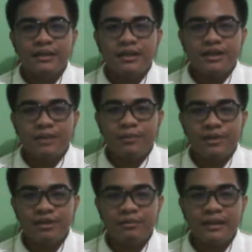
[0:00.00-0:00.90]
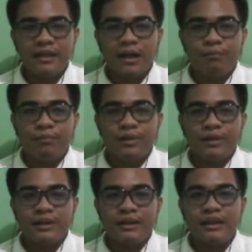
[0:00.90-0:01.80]
shall push the wing upward,
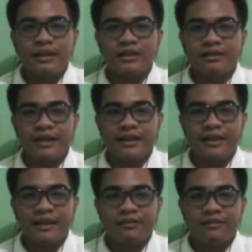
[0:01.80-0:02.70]
thus creating lift.